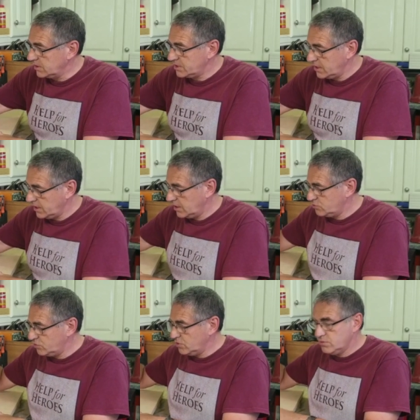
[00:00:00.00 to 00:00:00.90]
to take our
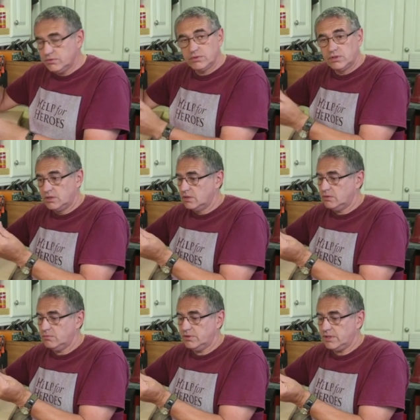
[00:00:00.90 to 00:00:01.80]
drill
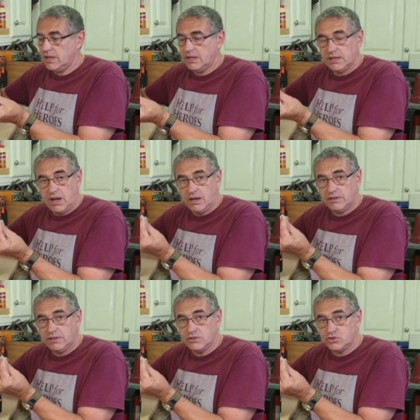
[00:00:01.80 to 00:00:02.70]
with our
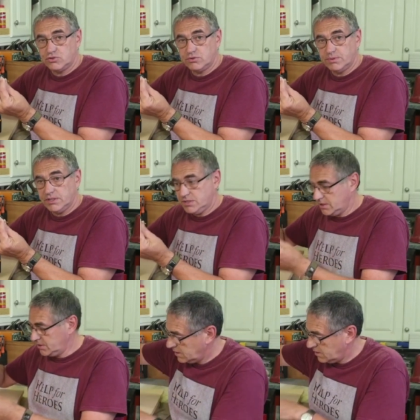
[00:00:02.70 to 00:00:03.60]
1/8" drill piece.
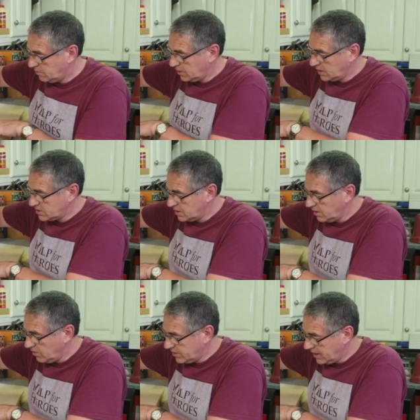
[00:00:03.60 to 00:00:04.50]
We're going to
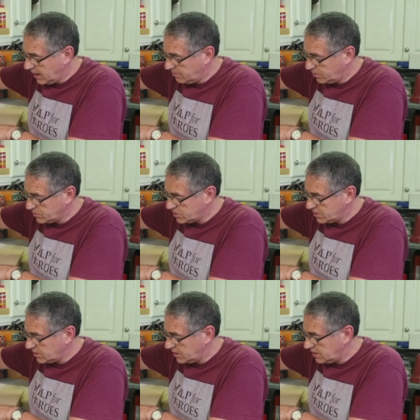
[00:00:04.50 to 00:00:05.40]
line that up onto
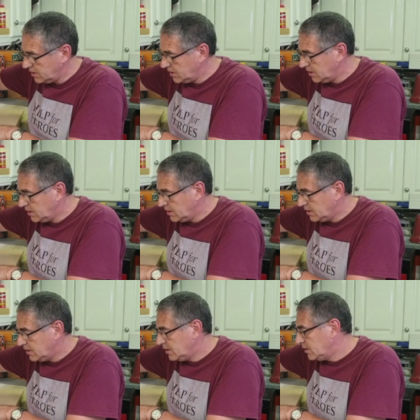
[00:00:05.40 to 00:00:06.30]
the
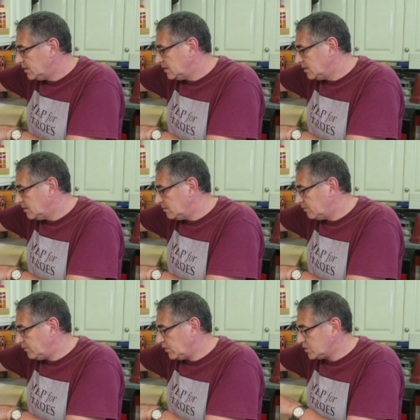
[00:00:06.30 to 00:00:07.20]

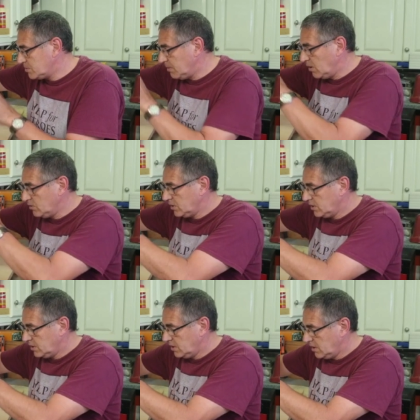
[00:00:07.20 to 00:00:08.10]
first mark.
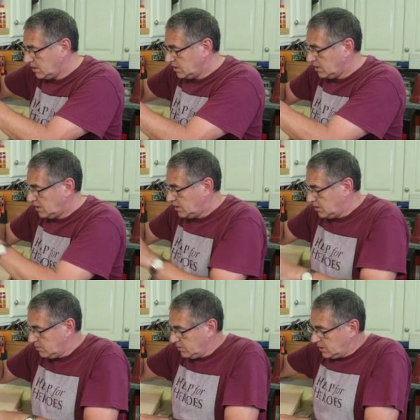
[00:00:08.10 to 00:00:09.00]

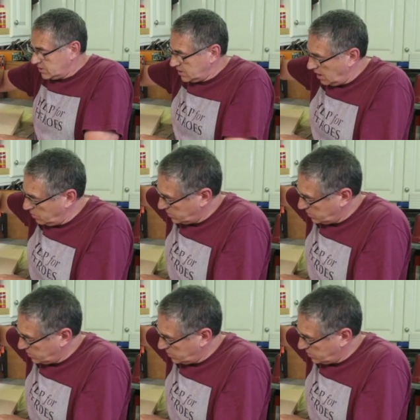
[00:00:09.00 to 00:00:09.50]
We're going to hold